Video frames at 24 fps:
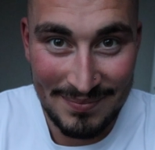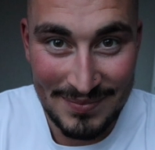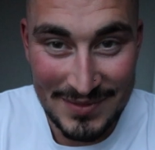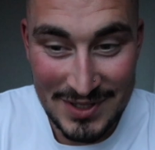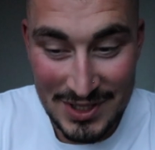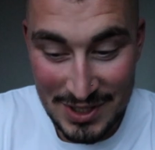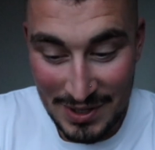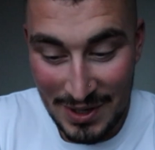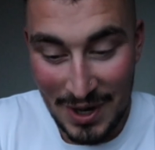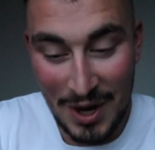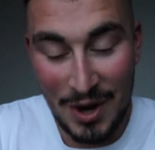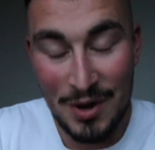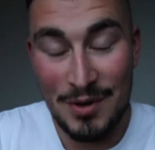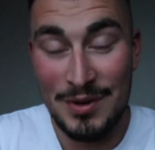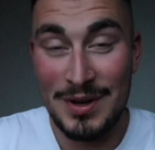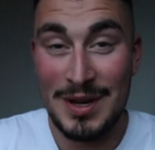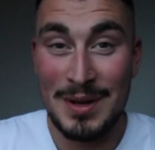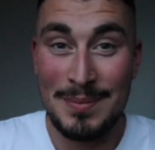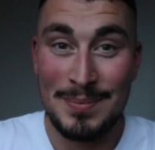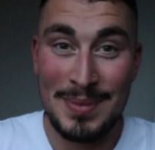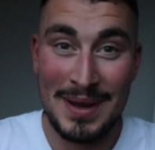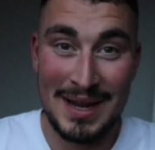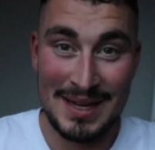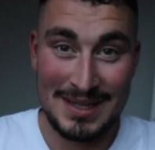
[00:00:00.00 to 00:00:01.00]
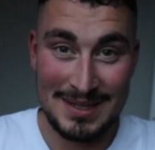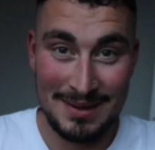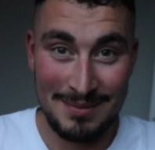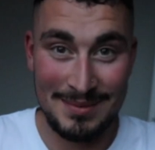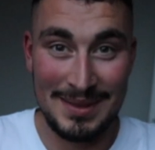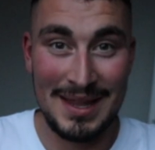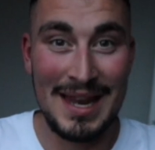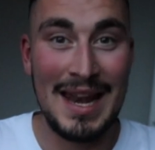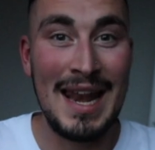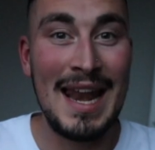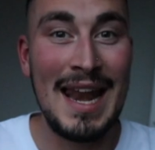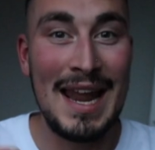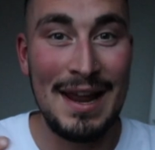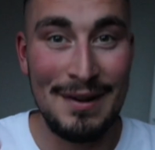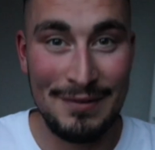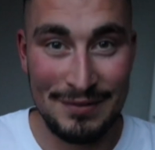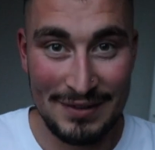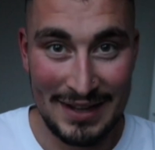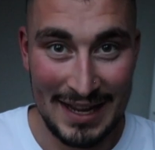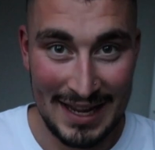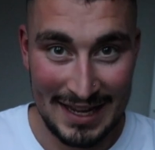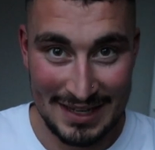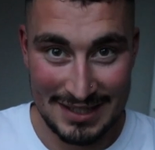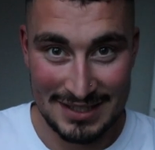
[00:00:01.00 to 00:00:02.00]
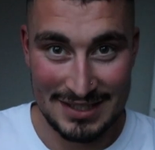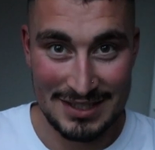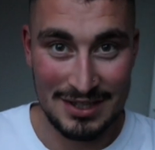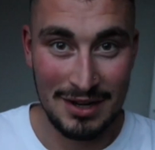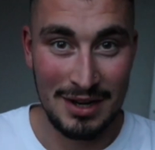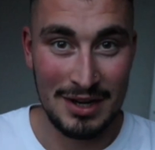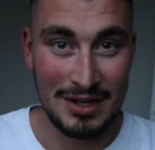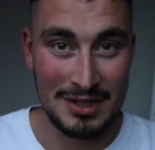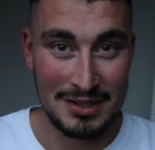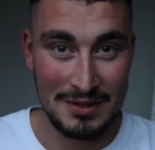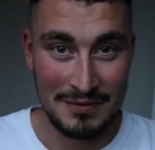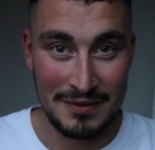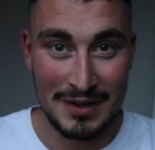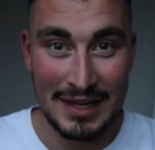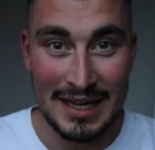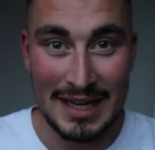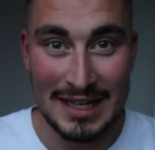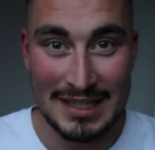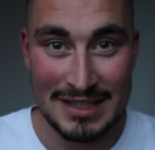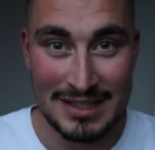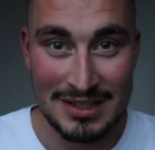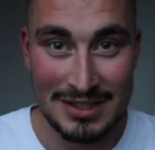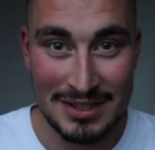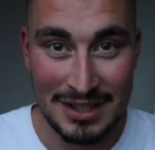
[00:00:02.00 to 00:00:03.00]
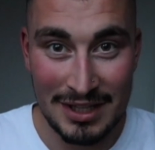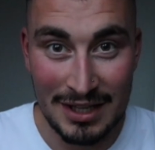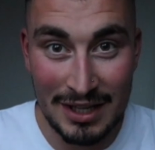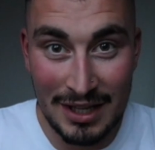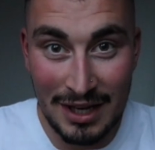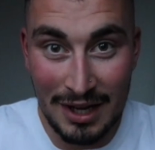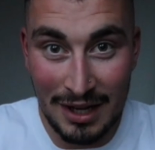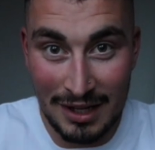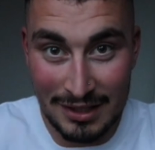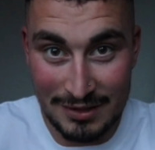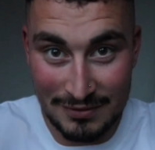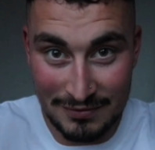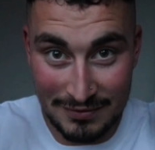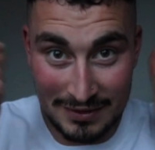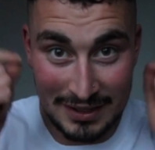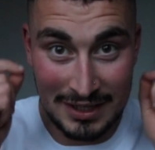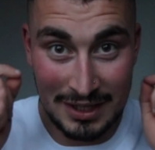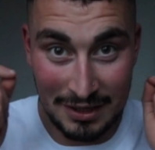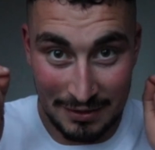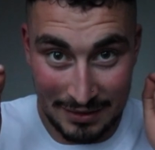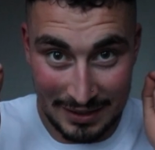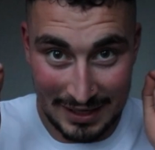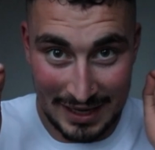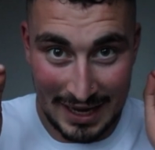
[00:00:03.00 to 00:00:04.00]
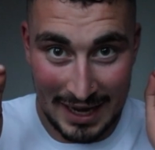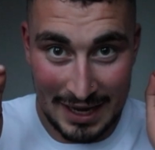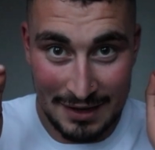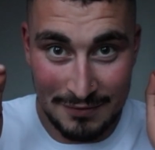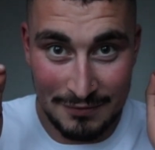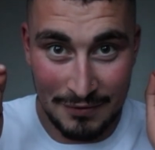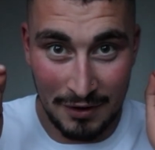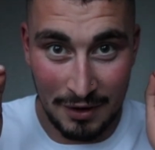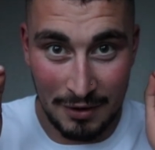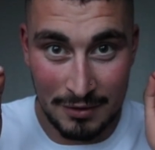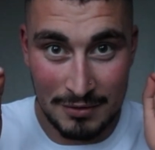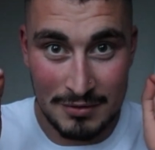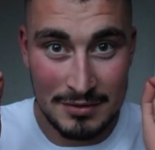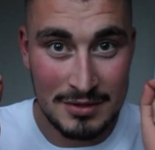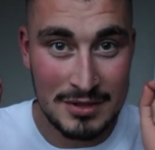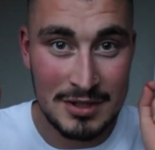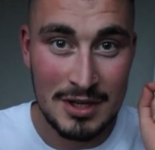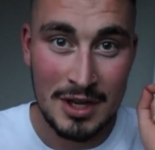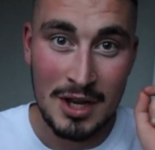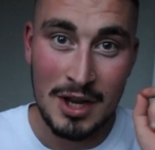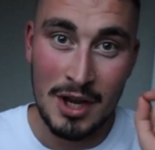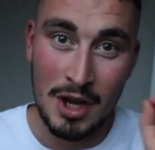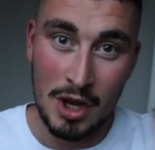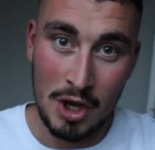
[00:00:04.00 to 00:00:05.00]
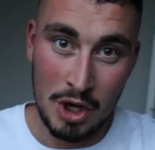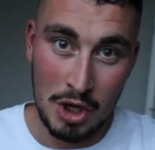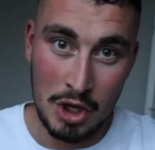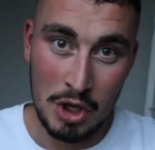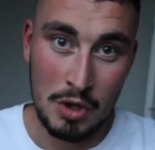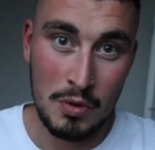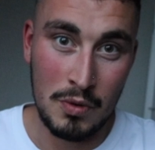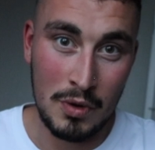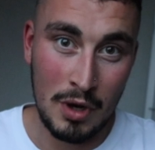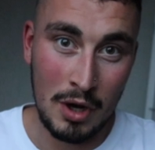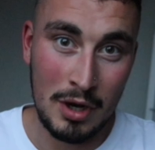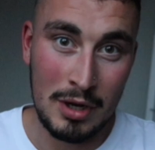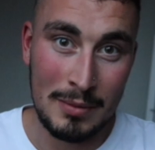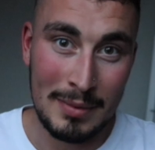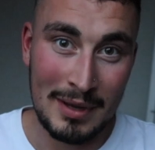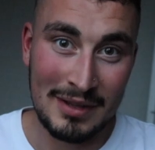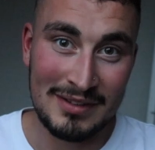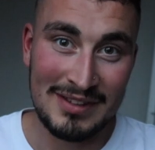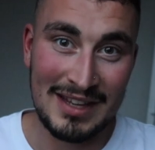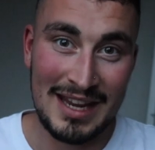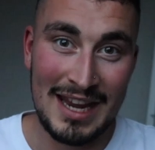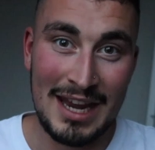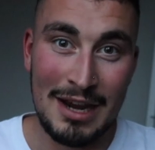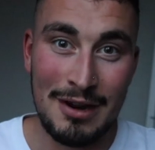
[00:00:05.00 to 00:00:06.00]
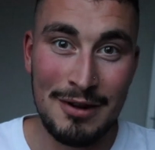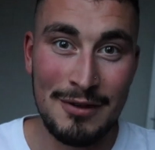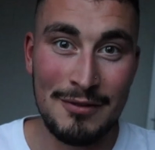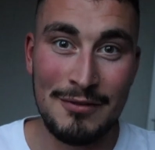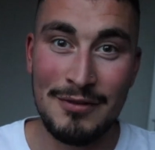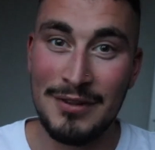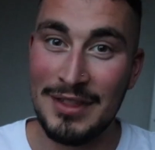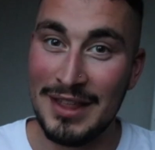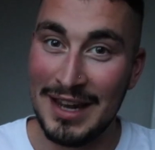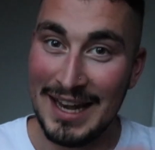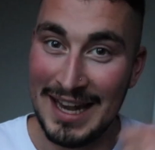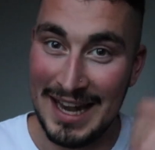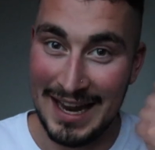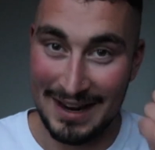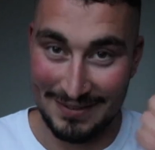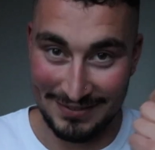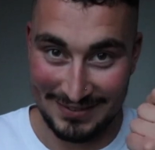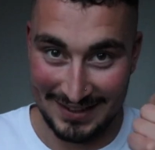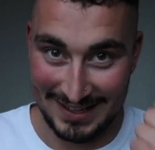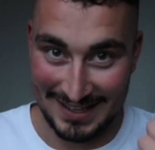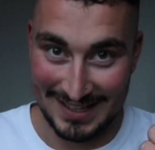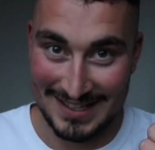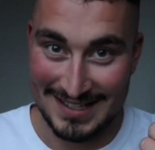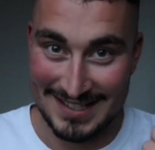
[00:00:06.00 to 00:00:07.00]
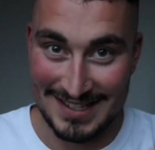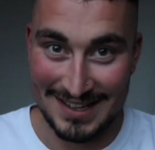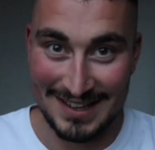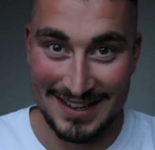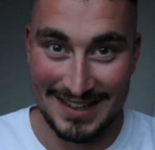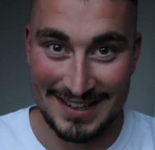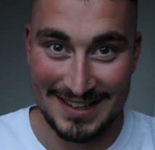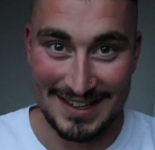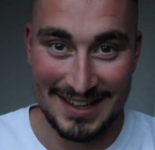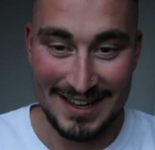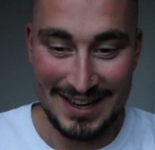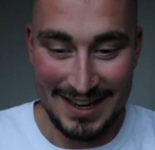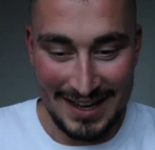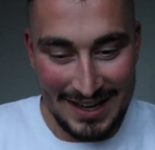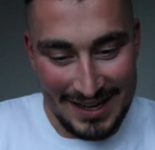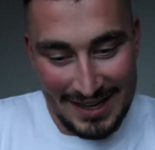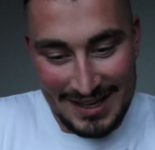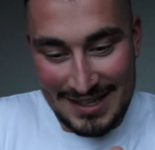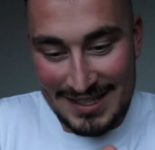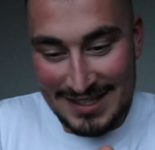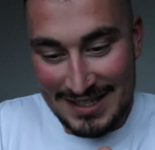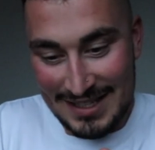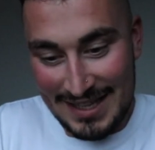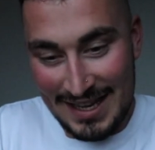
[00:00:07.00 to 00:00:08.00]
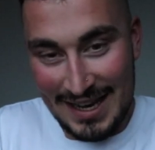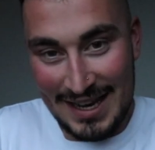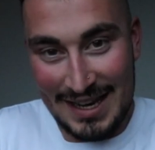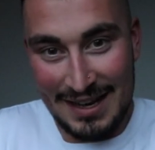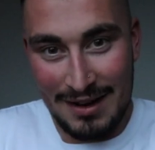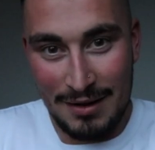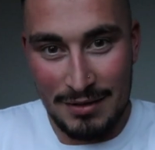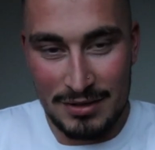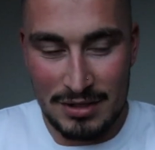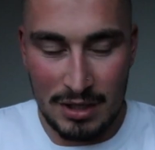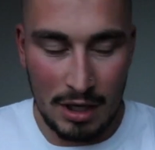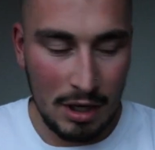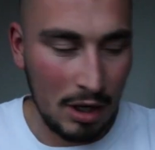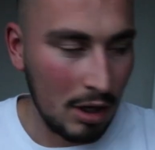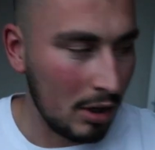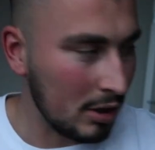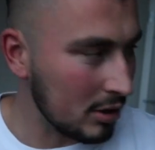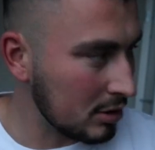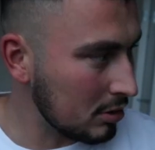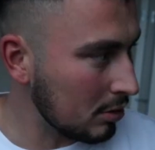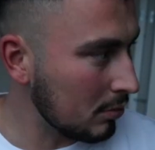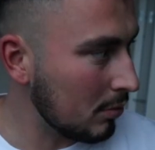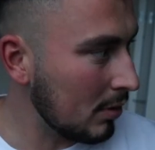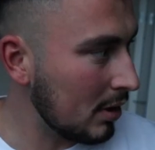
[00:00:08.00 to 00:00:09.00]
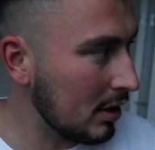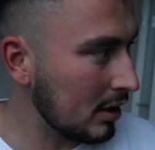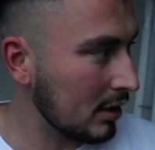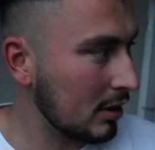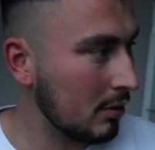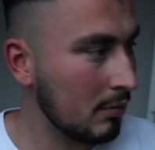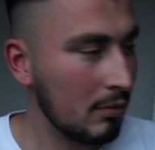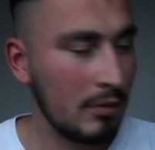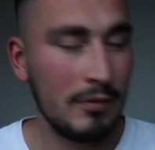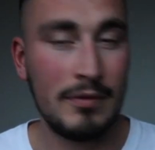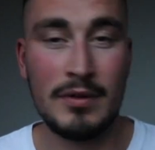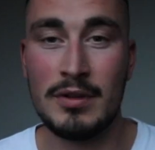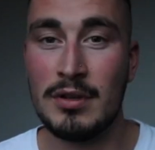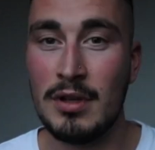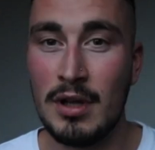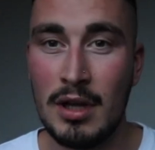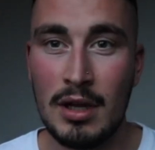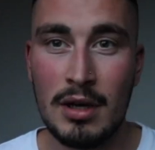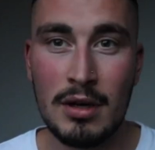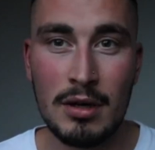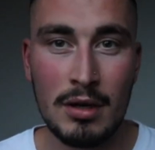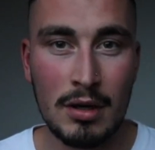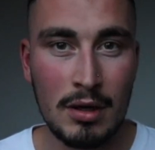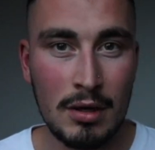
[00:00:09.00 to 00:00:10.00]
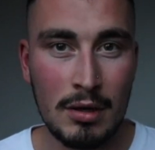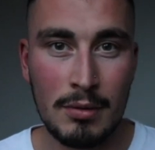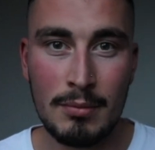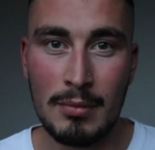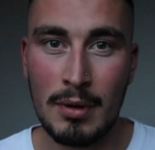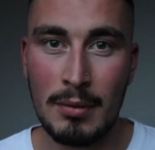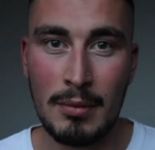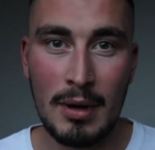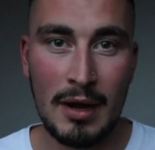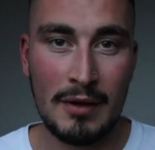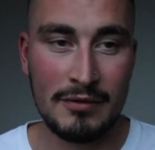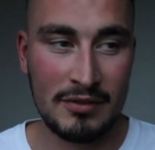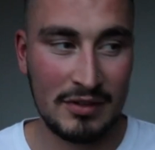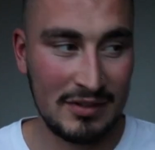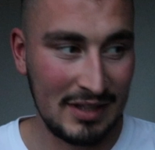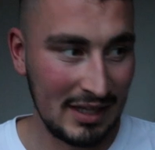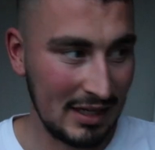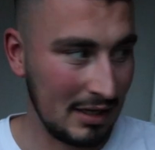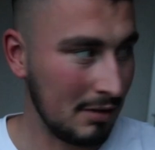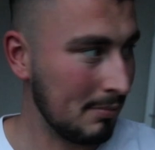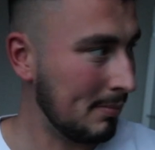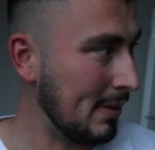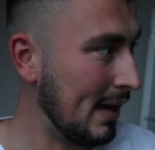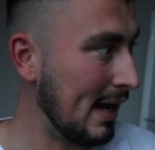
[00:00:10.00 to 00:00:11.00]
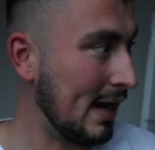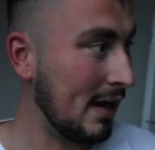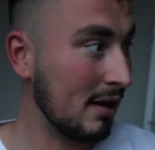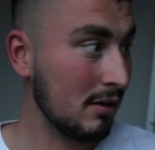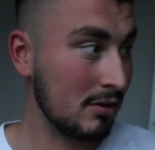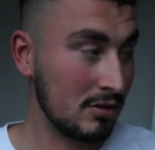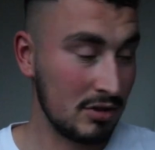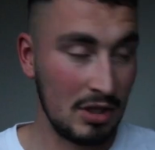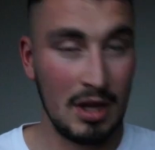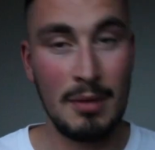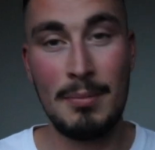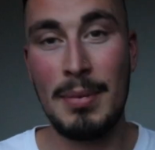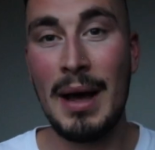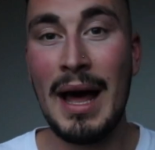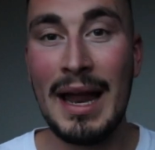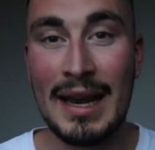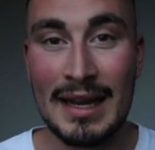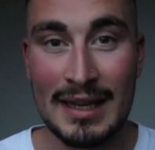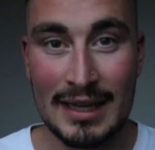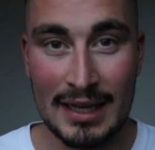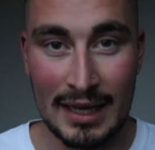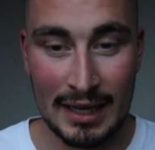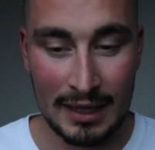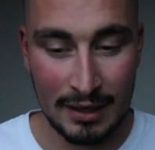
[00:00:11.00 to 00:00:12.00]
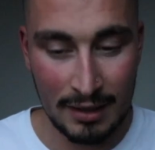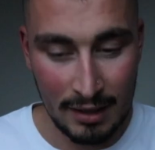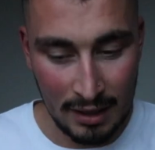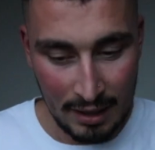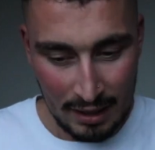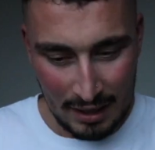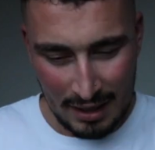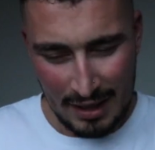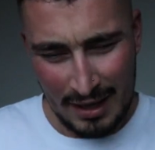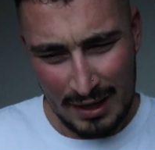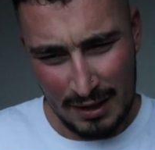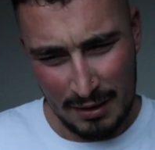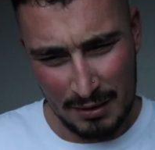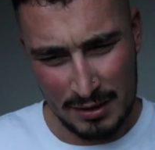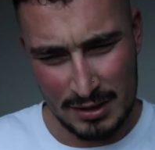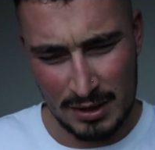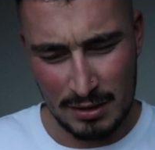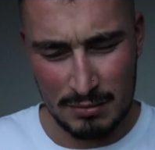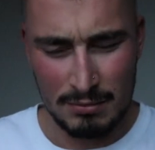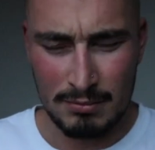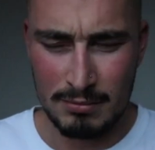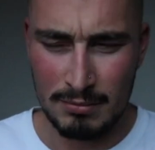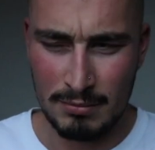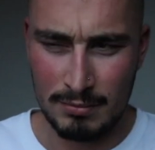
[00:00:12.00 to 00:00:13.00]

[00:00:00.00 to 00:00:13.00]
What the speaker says: So only picked up the left-hand side. So if you listen to the last video in your headphones, you would only be able to hear it for the left-hand side. So then I was like, oh, it's not working. What have I done? I might have to take it back. Started panicking. I was like,